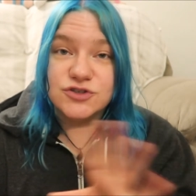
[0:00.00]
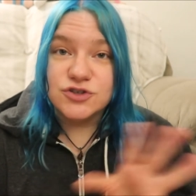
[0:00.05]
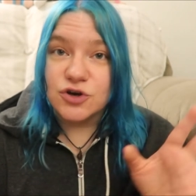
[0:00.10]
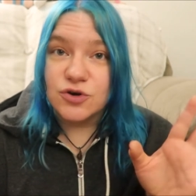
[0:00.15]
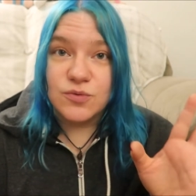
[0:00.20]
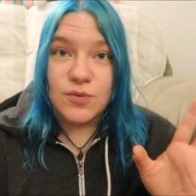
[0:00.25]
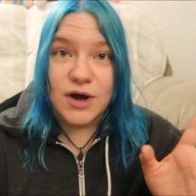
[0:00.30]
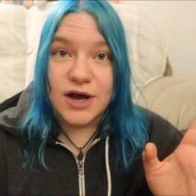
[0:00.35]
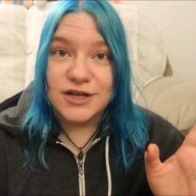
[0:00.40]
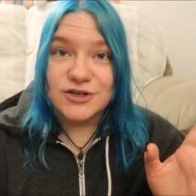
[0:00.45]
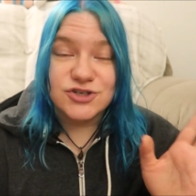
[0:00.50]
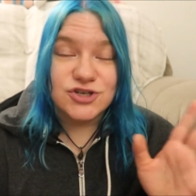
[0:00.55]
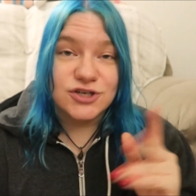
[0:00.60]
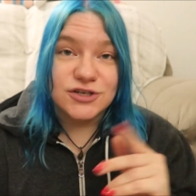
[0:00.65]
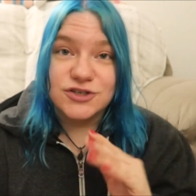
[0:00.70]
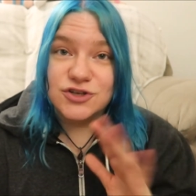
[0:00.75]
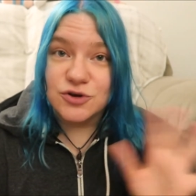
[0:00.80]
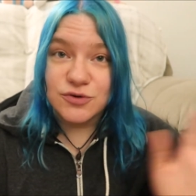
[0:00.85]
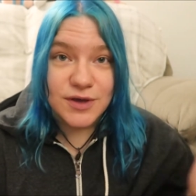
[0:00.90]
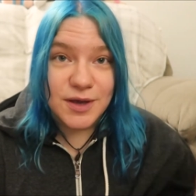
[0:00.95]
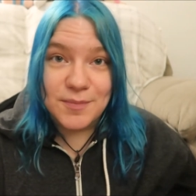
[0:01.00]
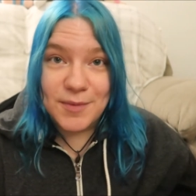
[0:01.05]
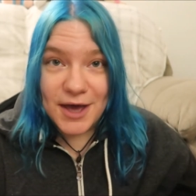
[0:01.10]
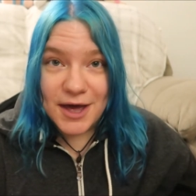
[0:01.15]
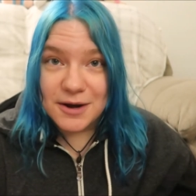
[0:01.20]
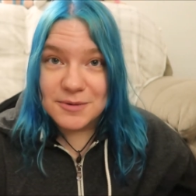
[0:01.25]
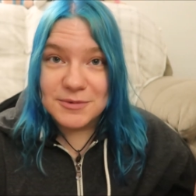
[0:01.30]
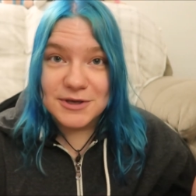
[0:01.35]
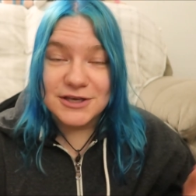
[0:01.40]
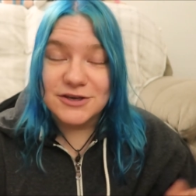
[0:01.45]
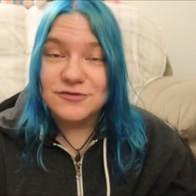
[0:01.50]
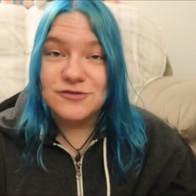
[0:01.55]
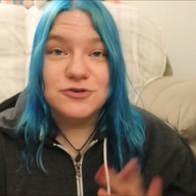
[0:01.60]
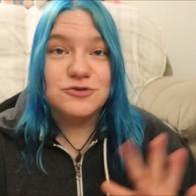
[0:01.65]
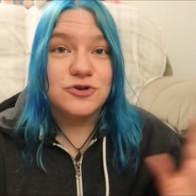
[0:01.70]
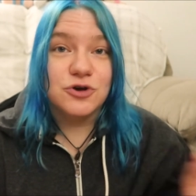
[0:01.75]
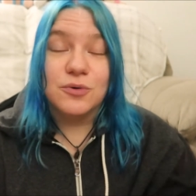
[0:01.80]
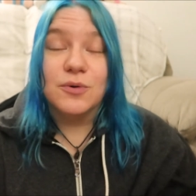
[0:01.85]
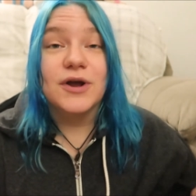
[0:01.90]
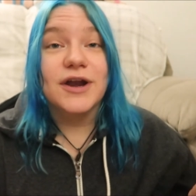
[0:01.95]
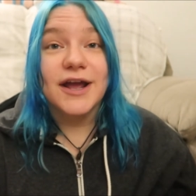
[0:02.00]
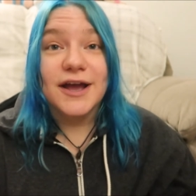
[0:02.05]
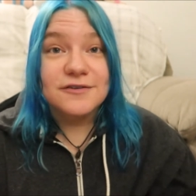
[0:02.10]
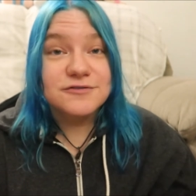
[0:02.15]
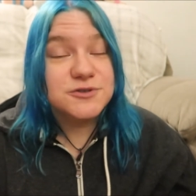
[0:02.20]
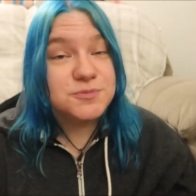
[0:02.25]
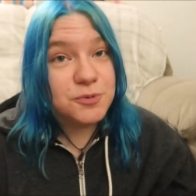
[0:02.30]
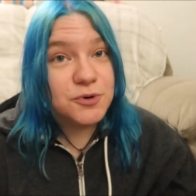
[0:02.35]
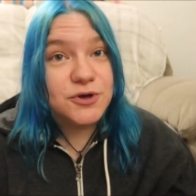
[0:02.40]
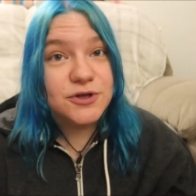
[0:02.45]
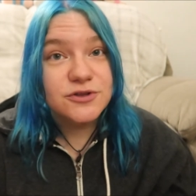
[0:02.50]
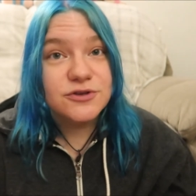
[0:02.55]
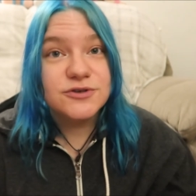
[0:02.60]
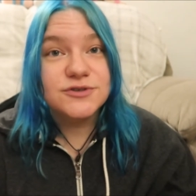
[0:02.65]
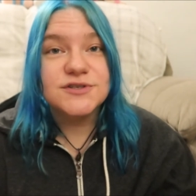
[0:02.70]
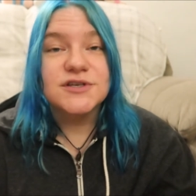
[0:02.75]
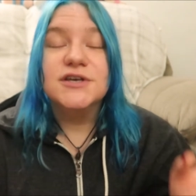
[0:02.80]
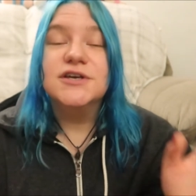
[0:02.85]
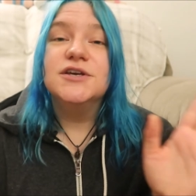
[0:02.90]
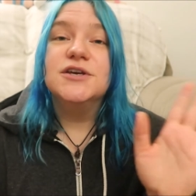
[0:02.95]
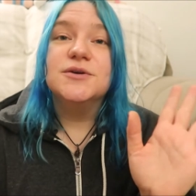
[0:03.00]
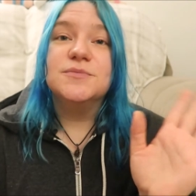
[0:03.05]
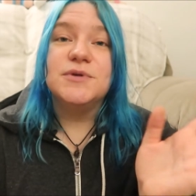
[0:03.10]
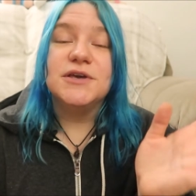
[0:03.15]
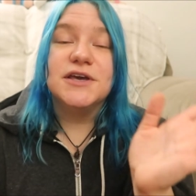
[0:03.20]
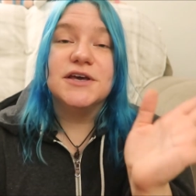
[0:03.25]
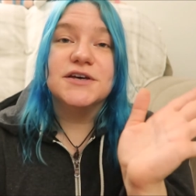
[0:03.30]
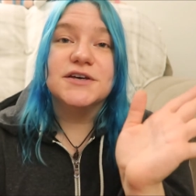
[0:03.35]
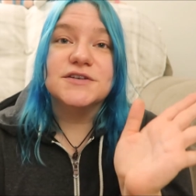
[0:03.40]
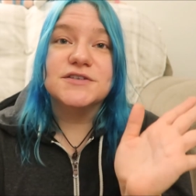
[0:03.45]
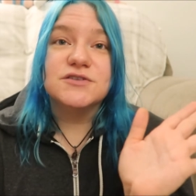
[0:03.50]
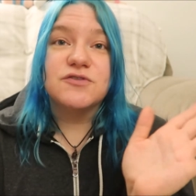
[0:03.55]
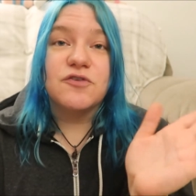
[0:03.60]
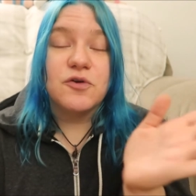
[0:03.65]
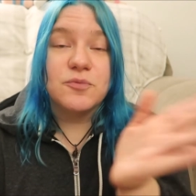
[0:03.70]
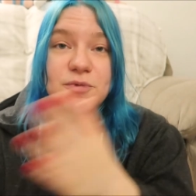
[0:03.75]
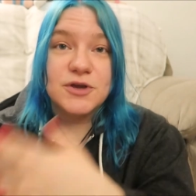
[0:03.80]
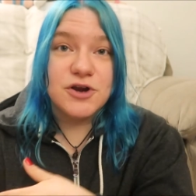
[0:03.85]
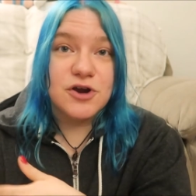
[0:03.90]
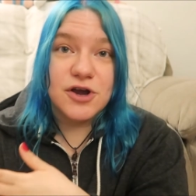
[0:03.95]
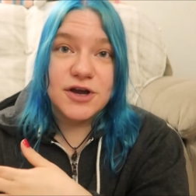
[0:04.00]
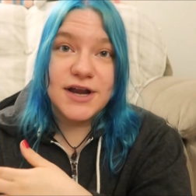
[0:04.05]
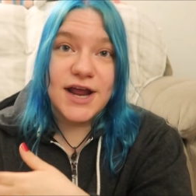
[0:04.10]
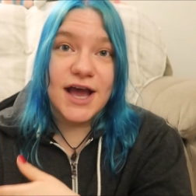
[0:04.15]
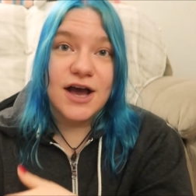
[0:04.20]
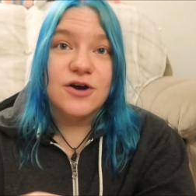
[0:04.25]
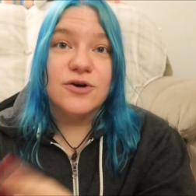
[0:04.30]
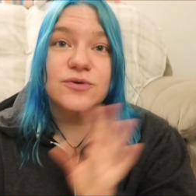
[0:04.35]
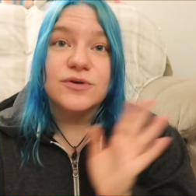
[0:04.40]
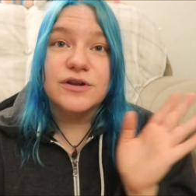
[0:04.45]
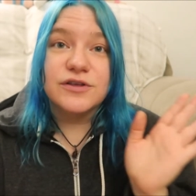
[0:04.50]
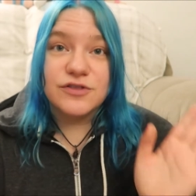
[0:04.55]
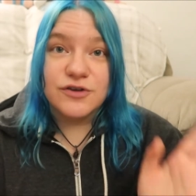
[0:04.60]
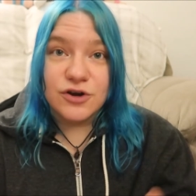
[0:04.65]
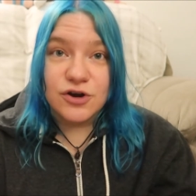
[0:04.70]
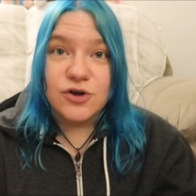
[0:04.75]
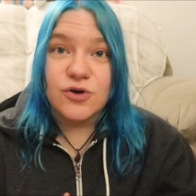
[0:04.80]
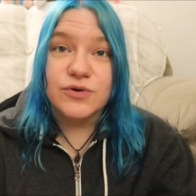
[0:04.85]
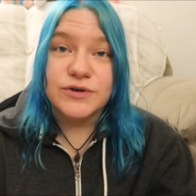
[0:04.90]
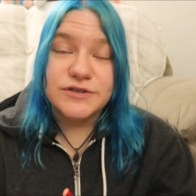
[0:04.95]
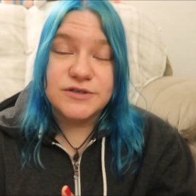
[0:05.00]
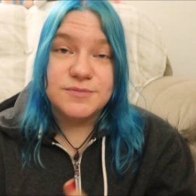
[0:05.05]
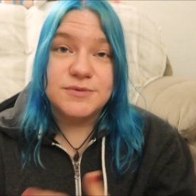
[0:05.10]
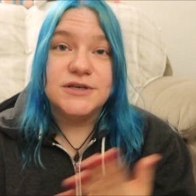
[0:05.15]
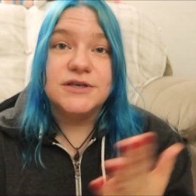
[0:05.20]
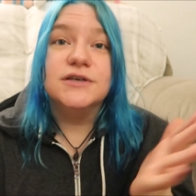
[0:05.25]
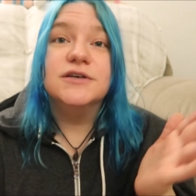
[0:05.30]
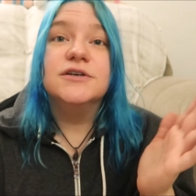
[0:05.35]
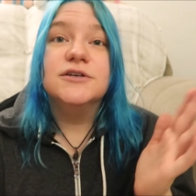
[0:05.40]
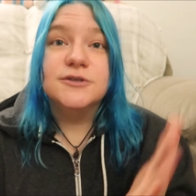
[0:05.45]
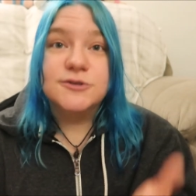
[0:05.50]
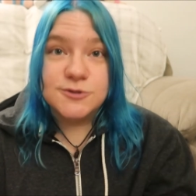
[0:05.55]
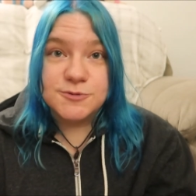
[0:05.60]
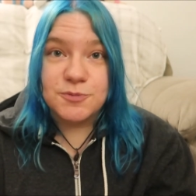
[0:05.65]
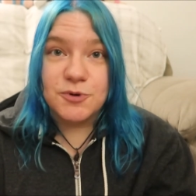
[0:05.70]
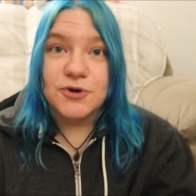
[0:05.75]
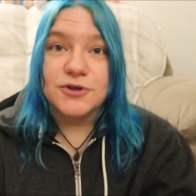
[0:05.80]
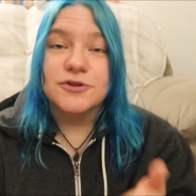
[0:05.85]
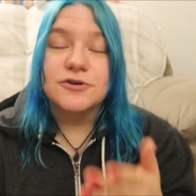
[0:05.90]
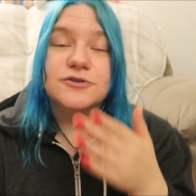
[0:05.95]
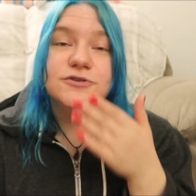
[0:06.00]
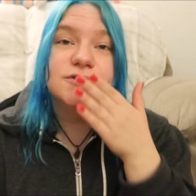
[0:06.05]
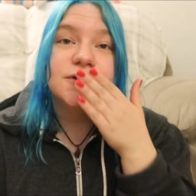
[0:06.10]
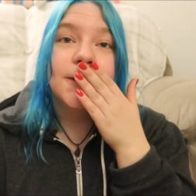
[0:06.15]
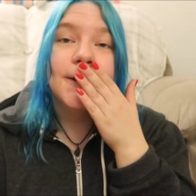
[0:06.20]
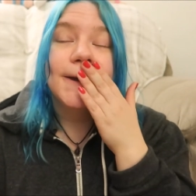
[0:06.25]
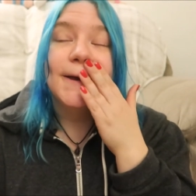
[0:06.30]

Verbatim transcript: Don't watch and don't get mad at me if you don't want to have spoilers because from here on out, there are going to be spoilers.